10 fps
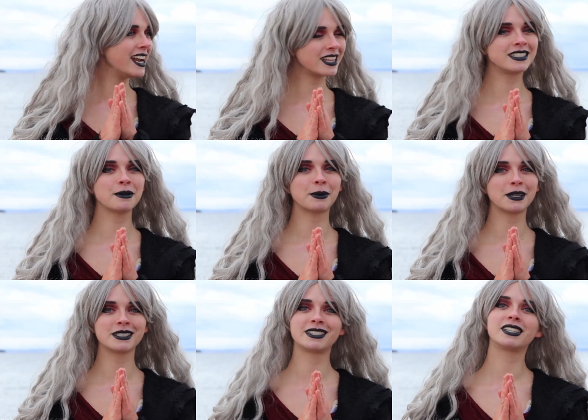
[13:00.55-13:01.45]
Eighth tip
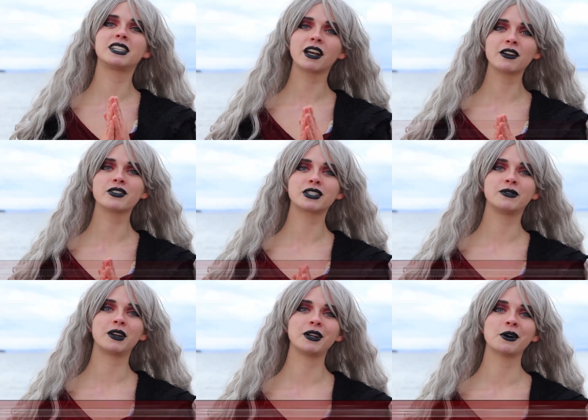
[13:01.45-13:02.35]
is to share
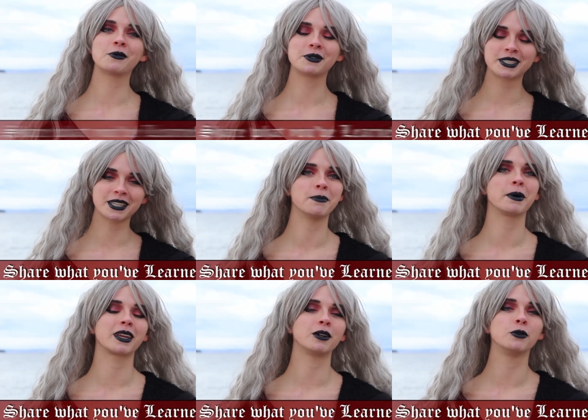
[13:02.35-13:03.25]
this video with
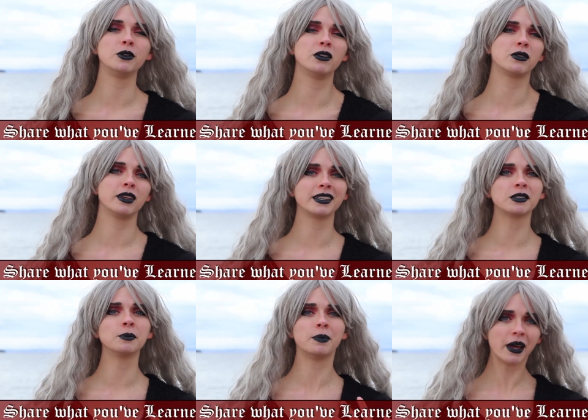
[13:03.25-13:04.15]
somebody who you
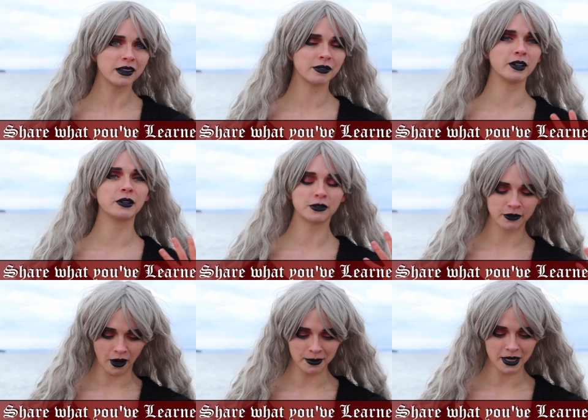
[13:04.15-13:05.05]
think could benefit
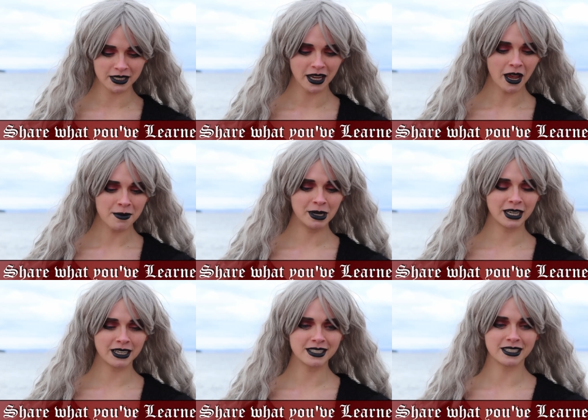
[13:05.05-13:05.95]
from it
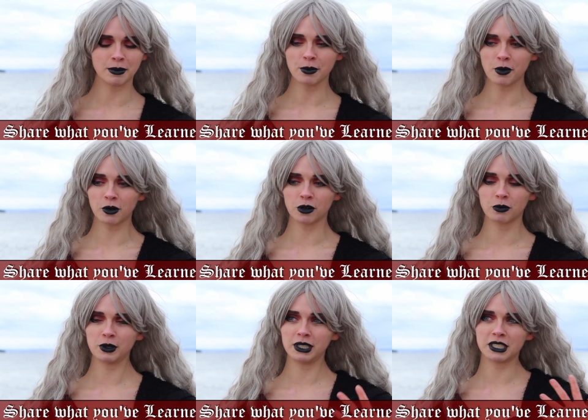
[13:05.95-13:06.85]
because the more
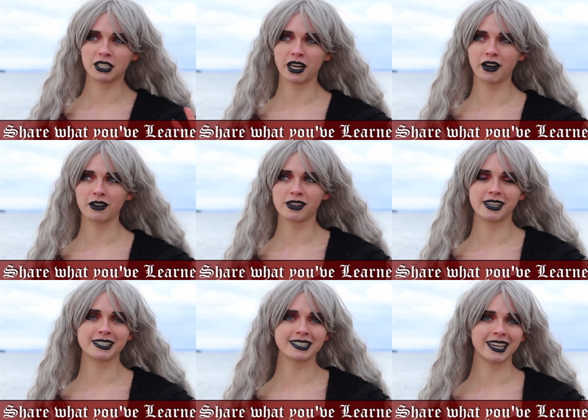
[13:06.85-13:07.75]
we share
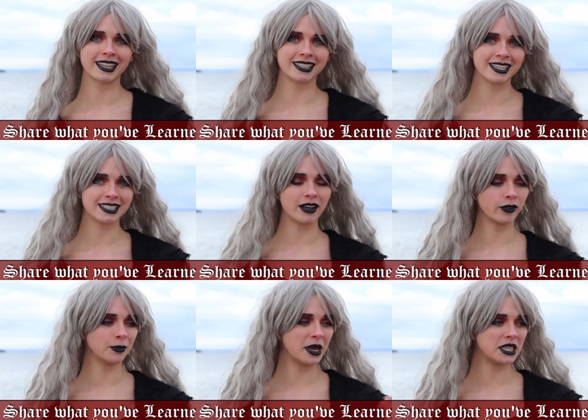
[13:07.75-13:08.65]
things like this,
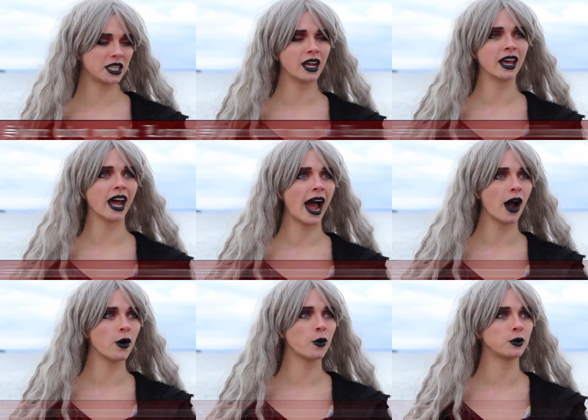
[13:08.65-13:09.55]
information on
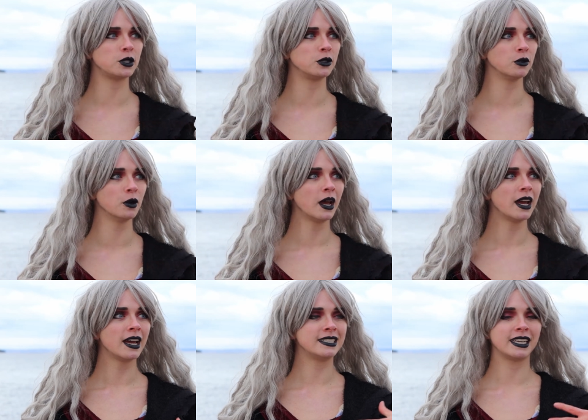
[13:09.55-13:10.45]
how to
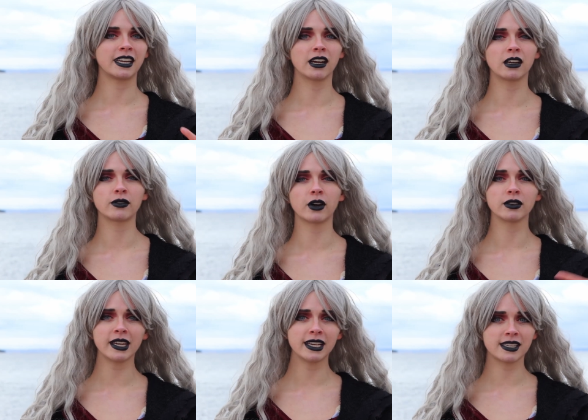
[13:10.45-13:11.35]
take care of
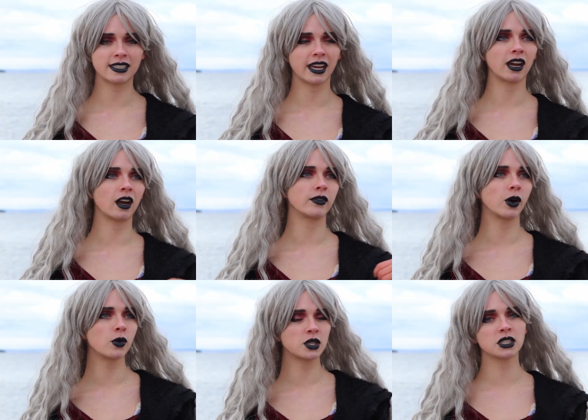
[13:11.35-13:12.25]
our lakes, take care of
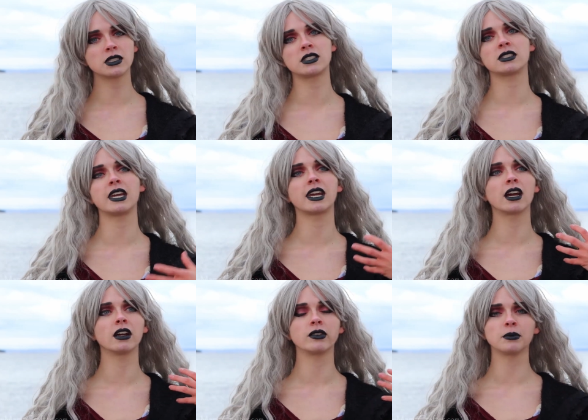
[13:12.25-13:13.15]
our oceans, take
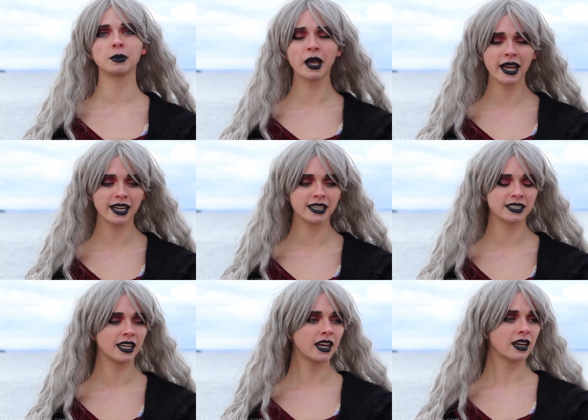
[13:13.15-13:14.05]
care of our planet,